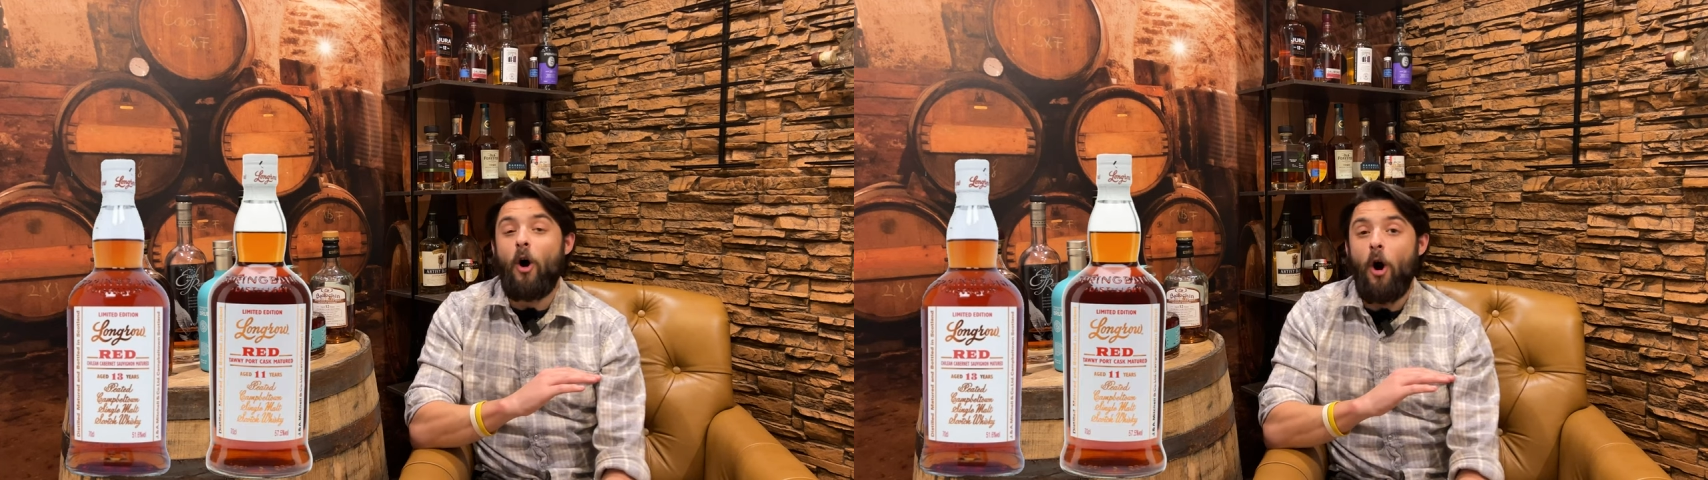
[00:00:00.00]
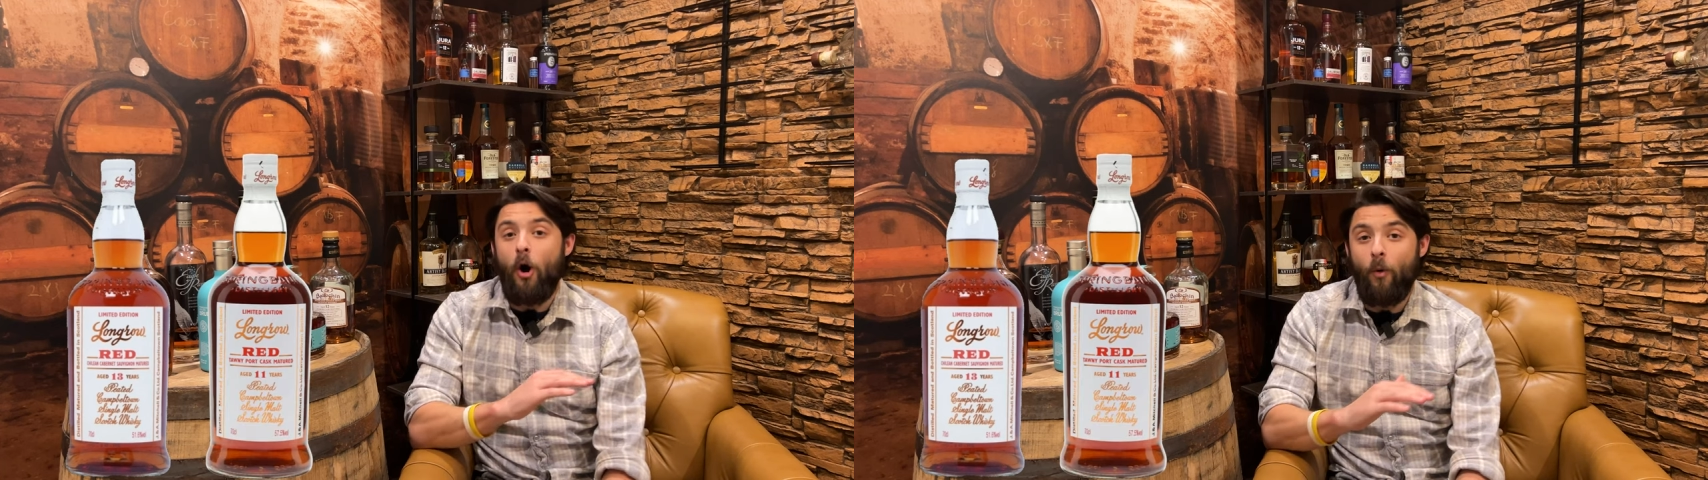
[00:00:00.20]

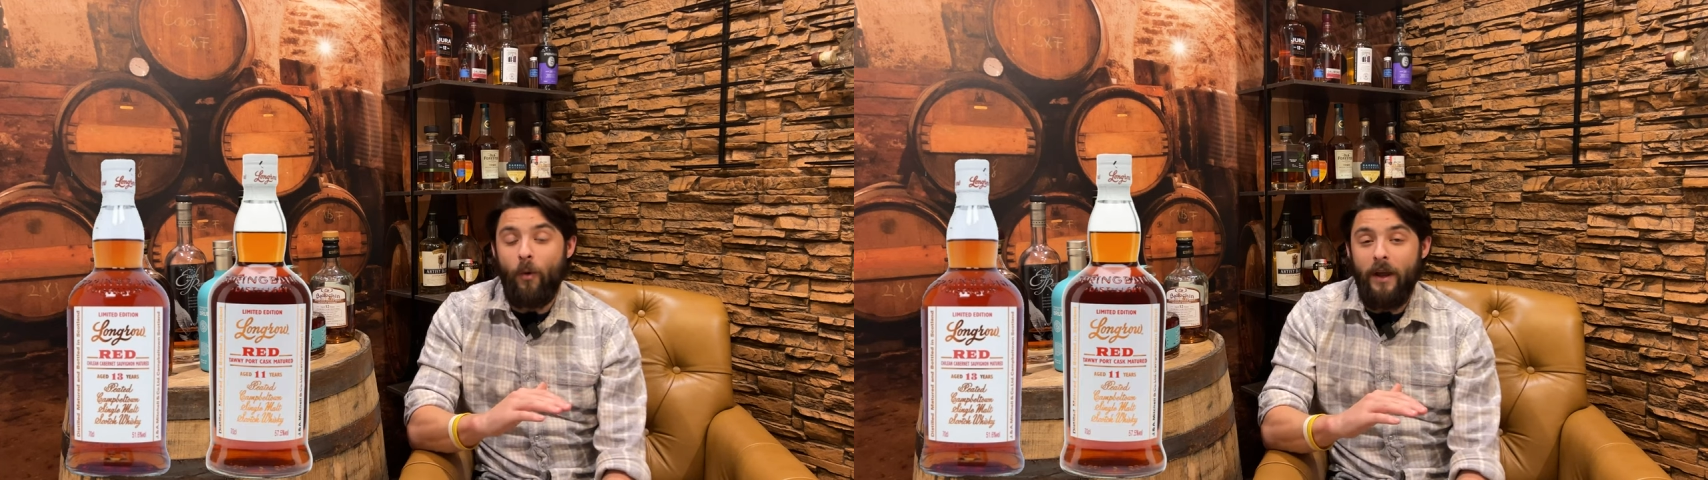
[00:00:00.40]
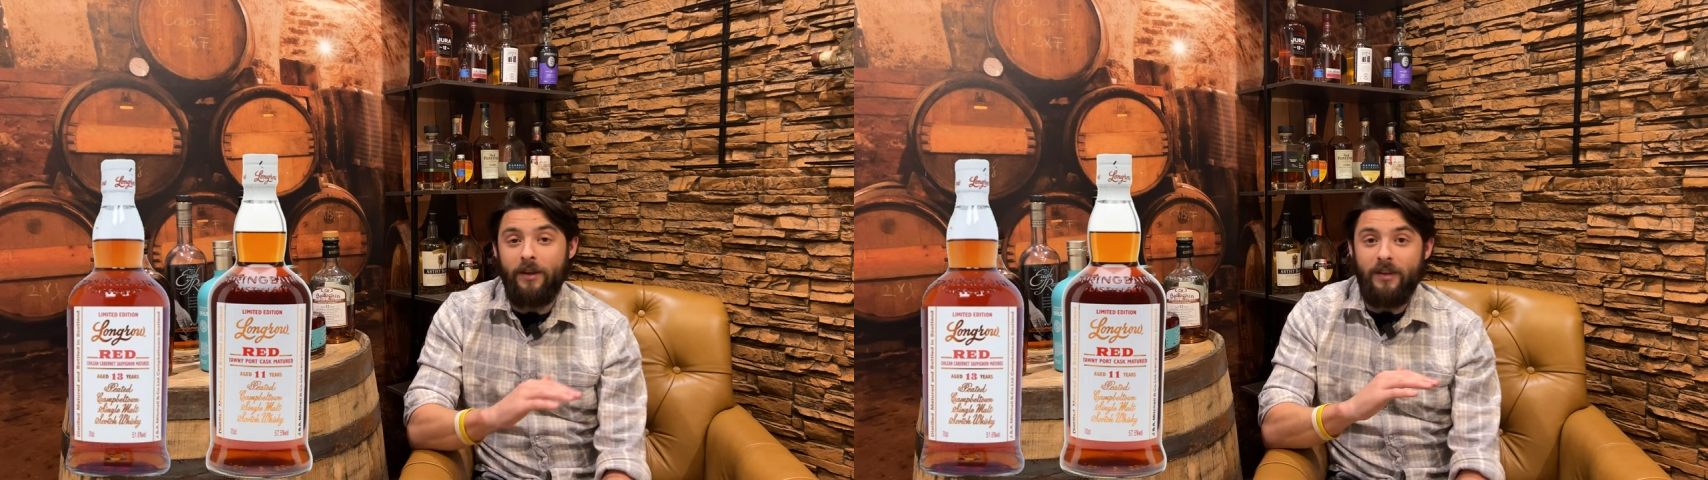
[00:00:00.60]

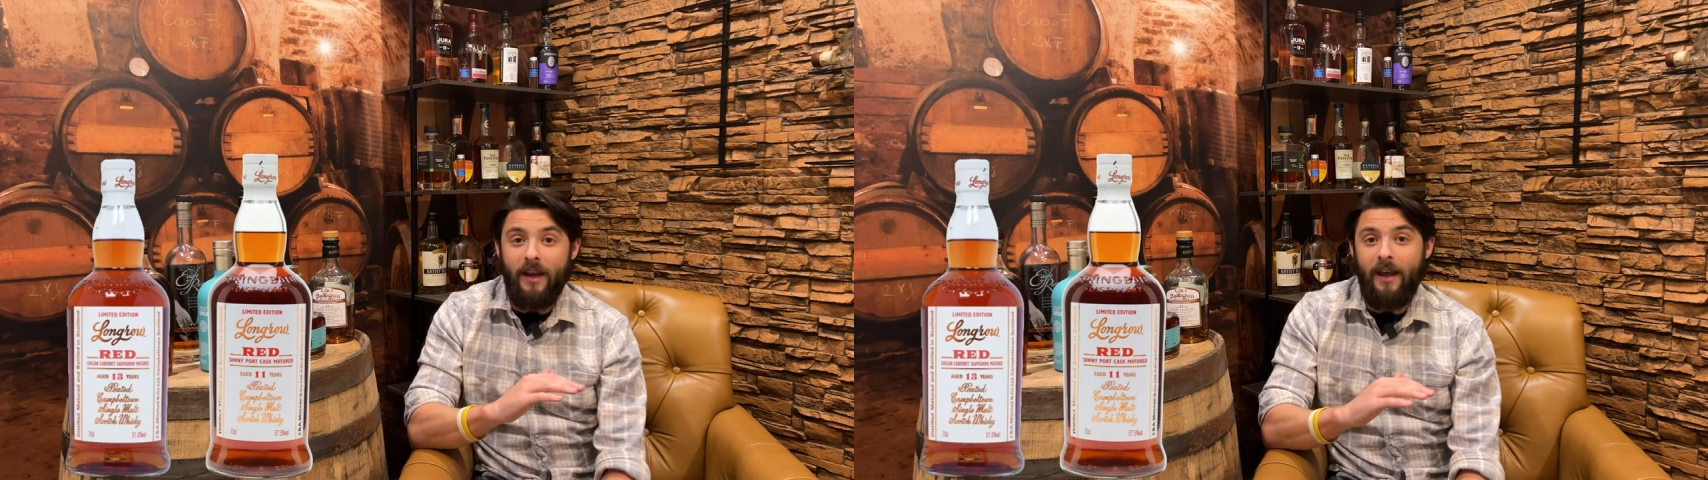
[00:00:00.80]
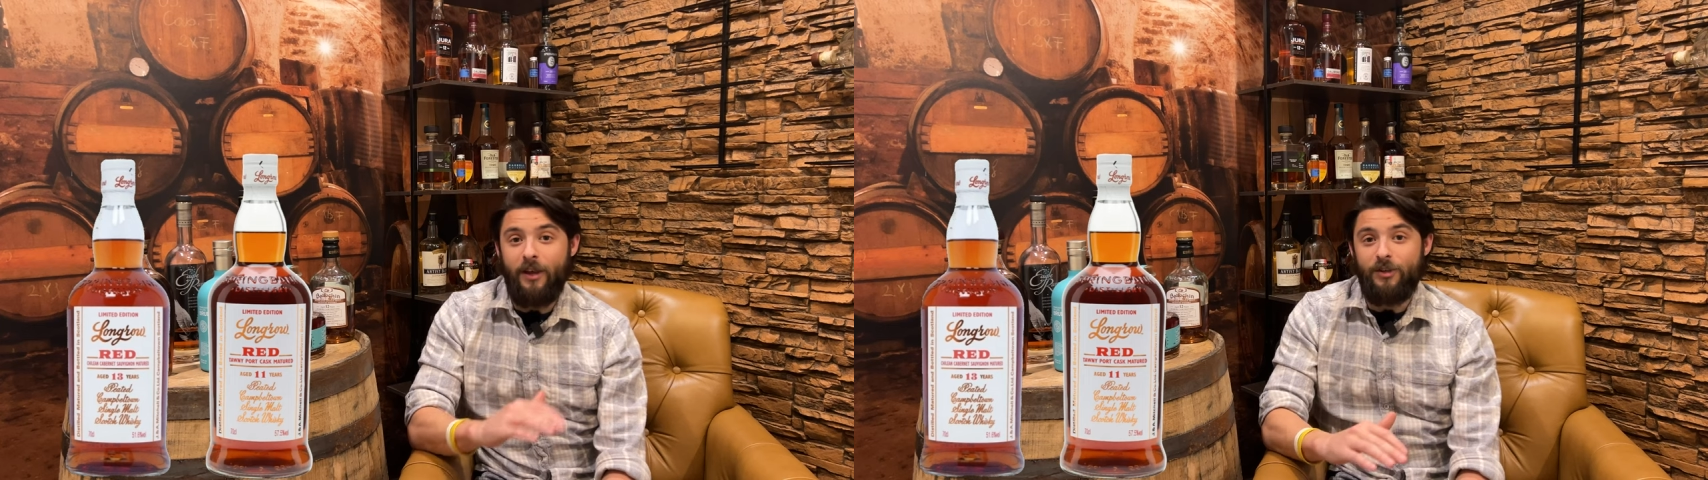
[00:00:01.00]
always
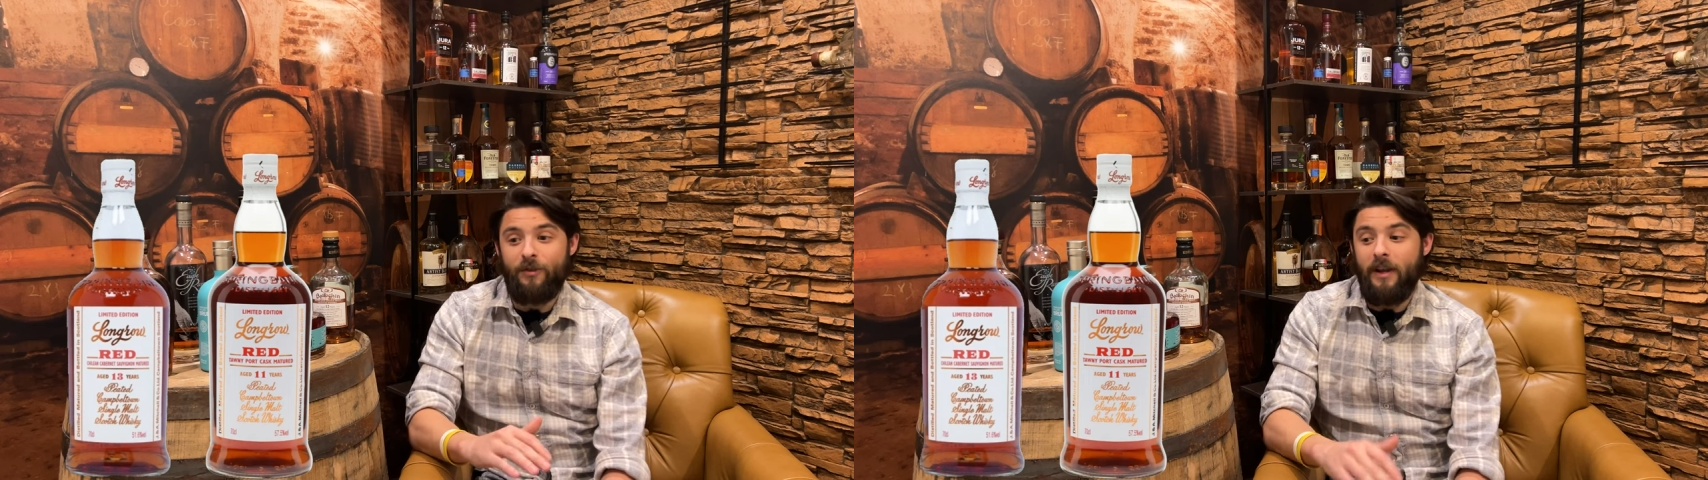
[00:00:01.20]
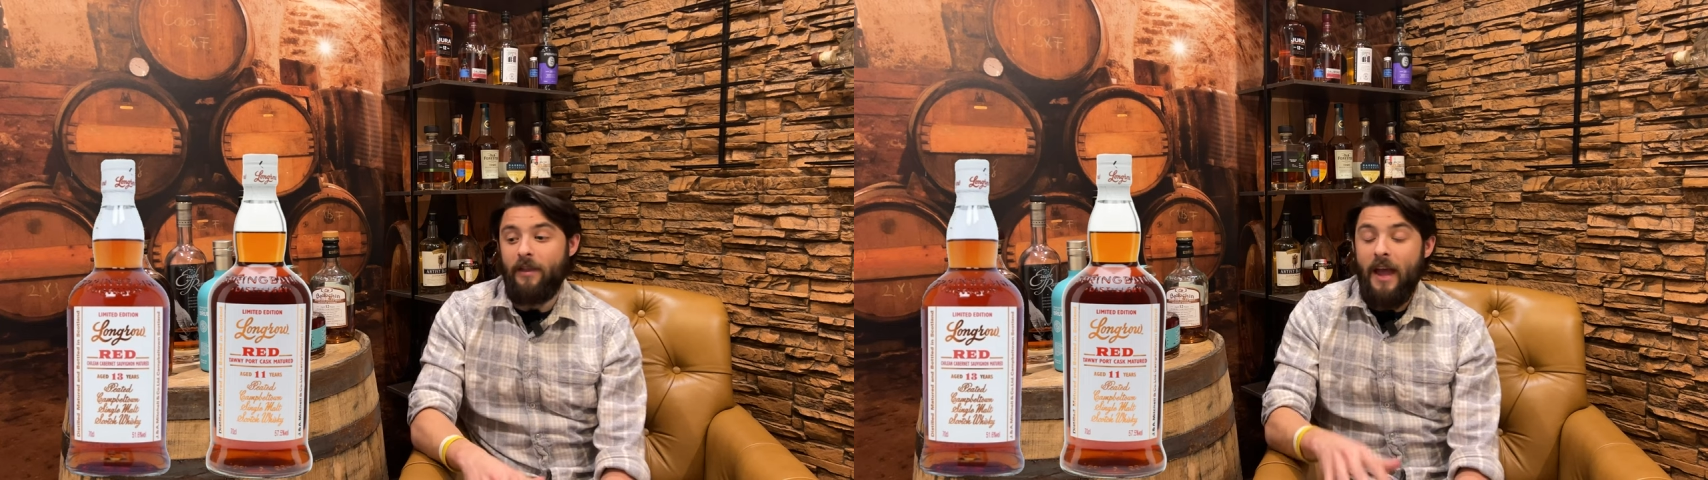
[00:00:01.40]
cask
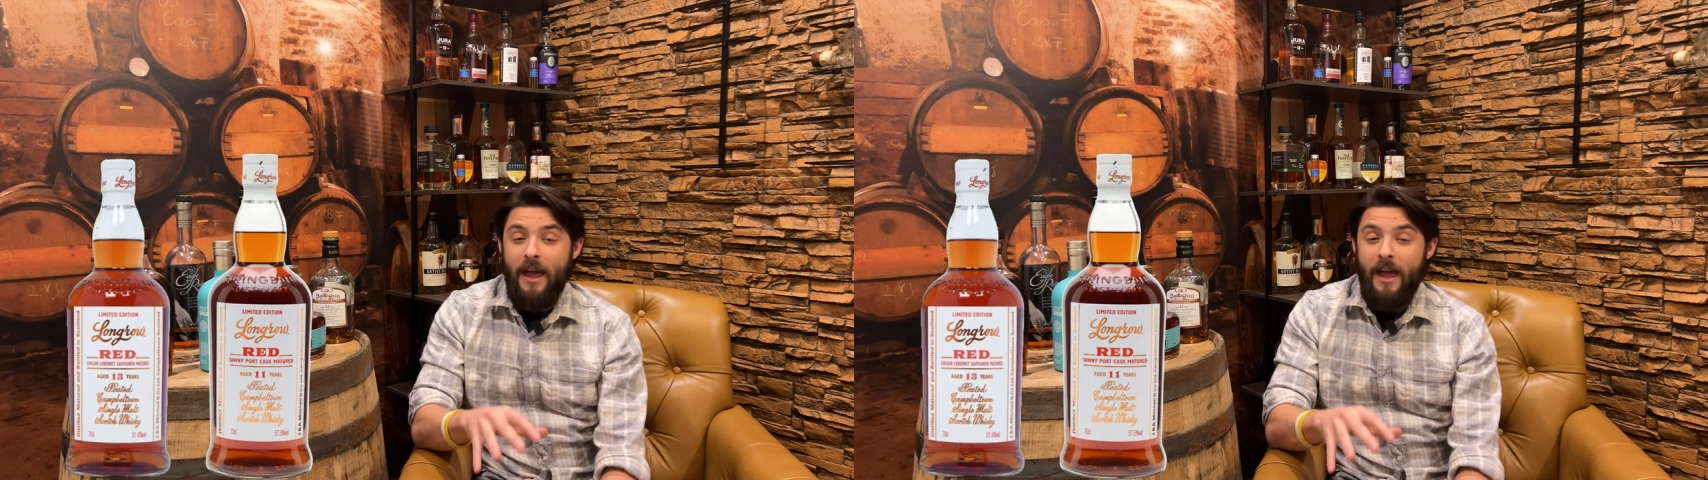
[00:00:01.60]
strength.